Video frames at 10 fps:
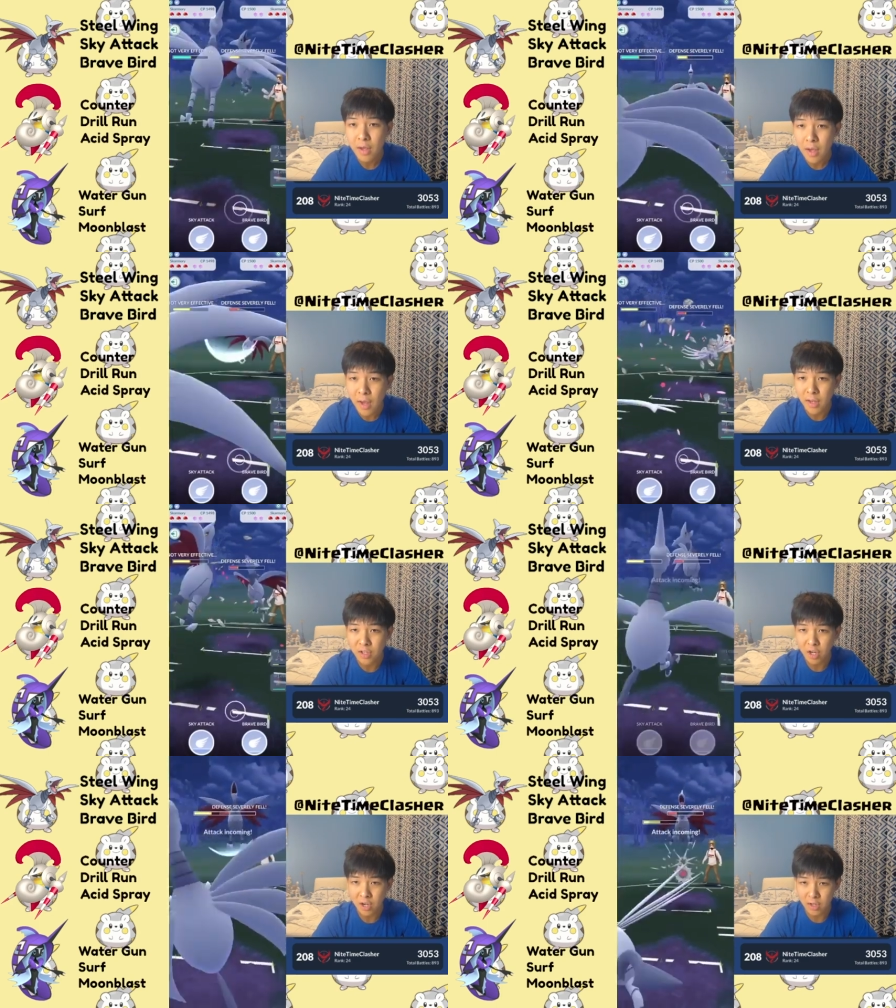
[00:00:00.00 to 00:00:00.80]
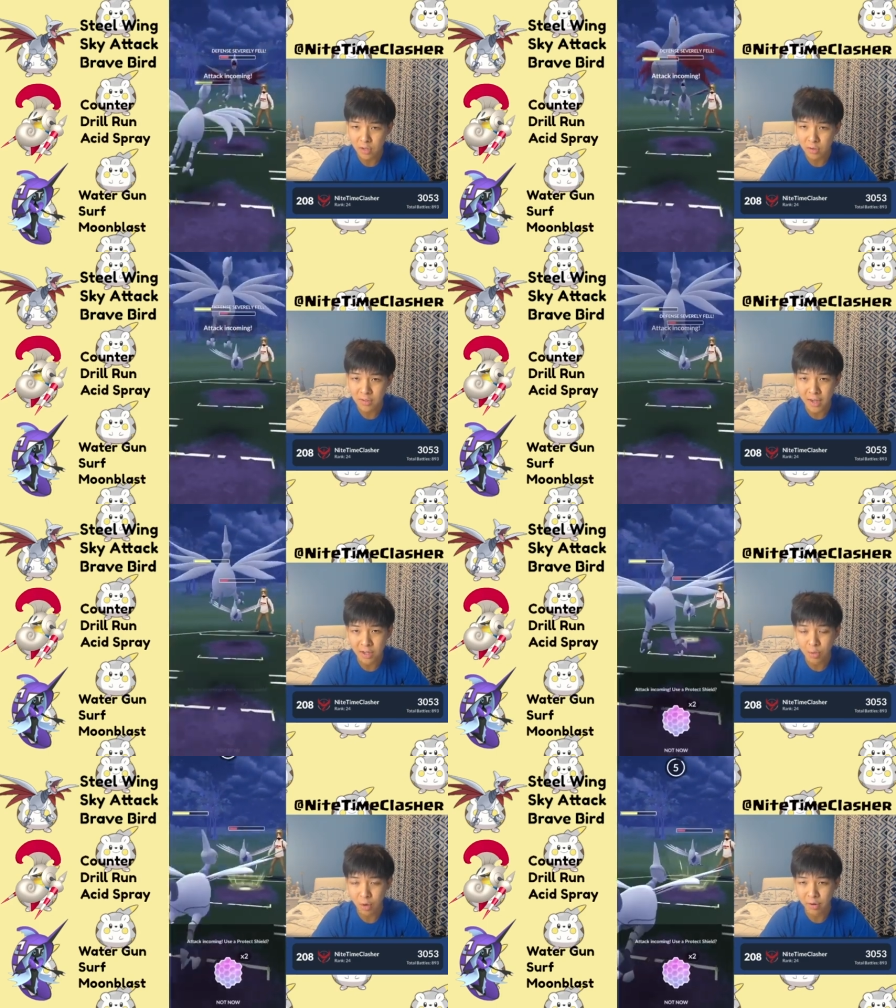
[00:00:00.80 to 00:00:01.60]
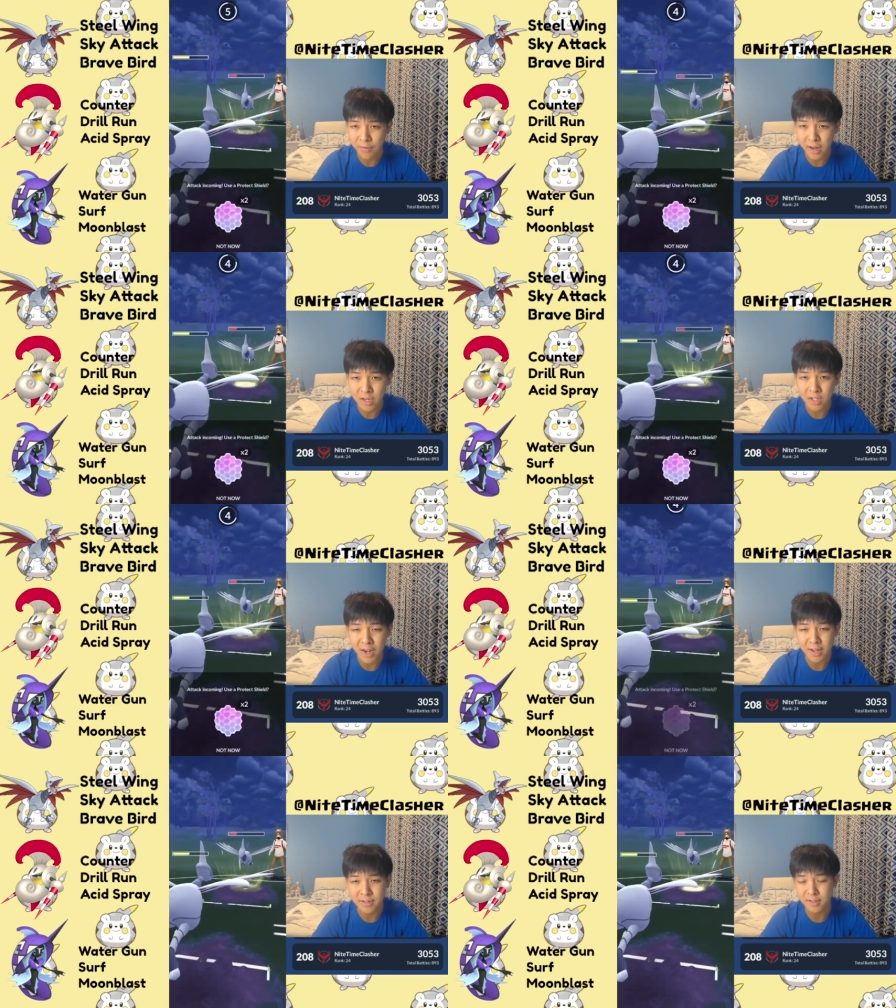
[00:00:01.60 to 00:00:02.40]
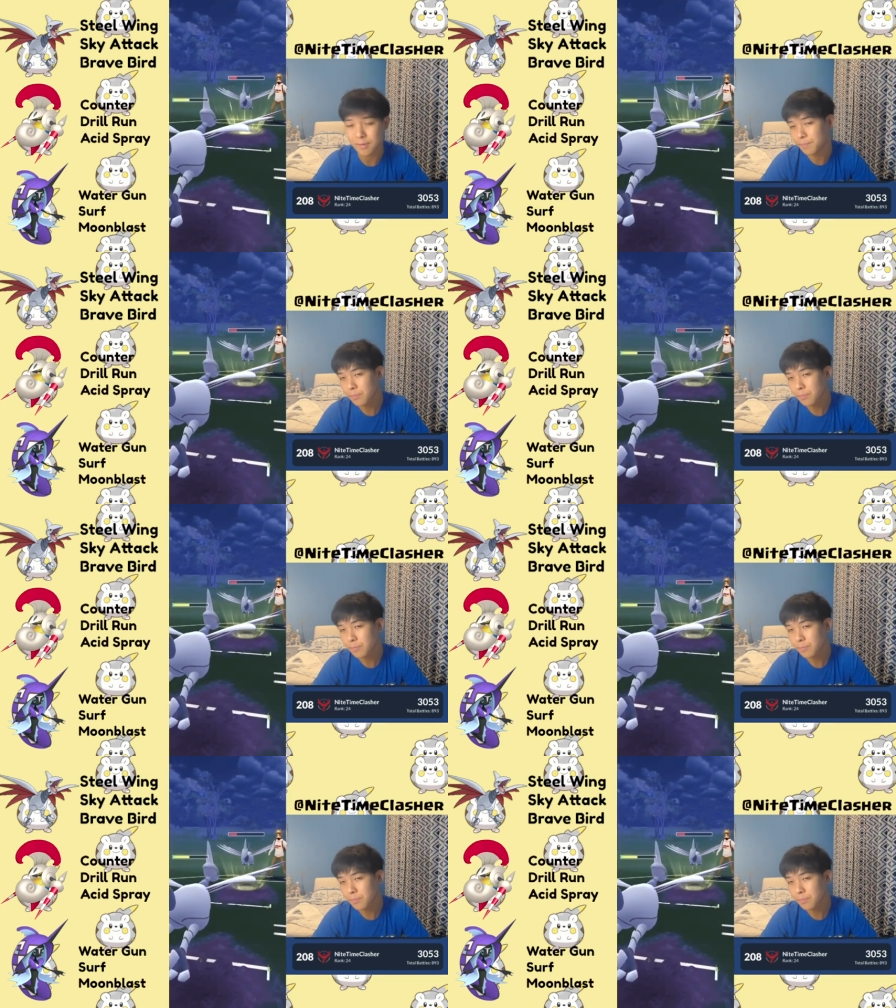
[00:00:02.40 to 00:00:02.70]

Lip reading: and use that to our advantage as,